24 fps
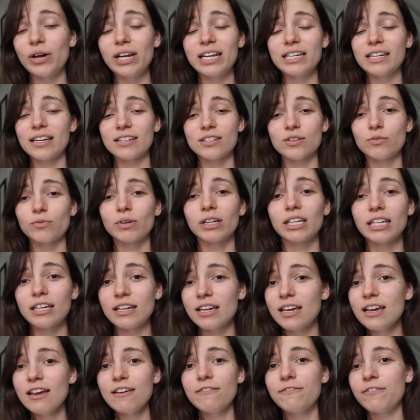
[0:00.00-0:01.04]
and it doesn't
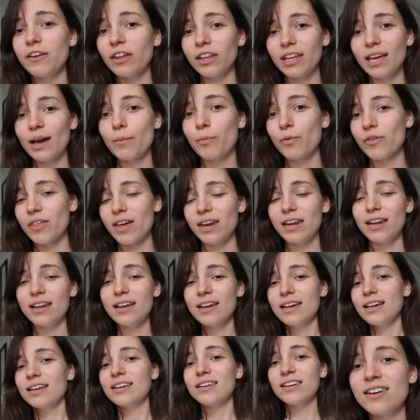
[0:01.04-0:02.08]
really fill you up with any
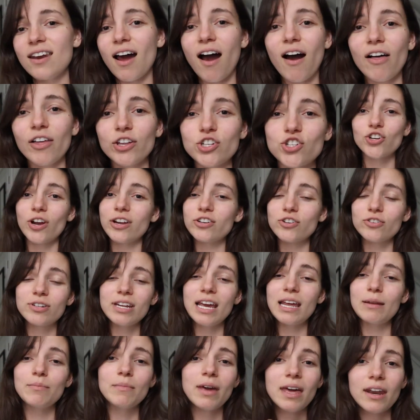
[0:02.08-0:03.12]
knowledge or
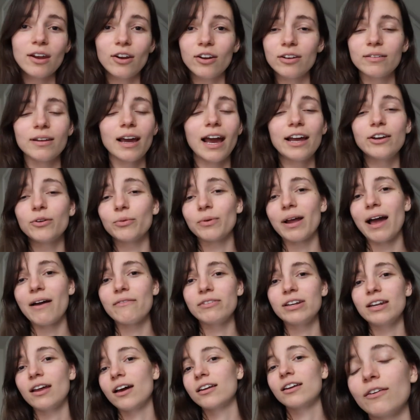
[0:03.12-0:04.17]
entertainment. I, I don't have
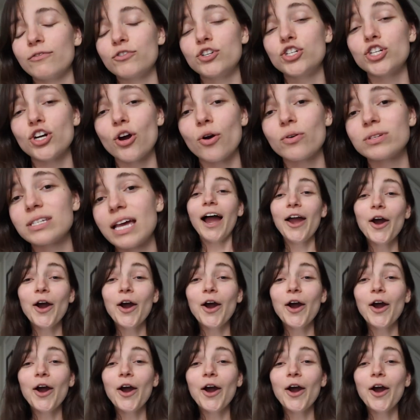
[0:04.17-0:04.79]
an, enough jokes.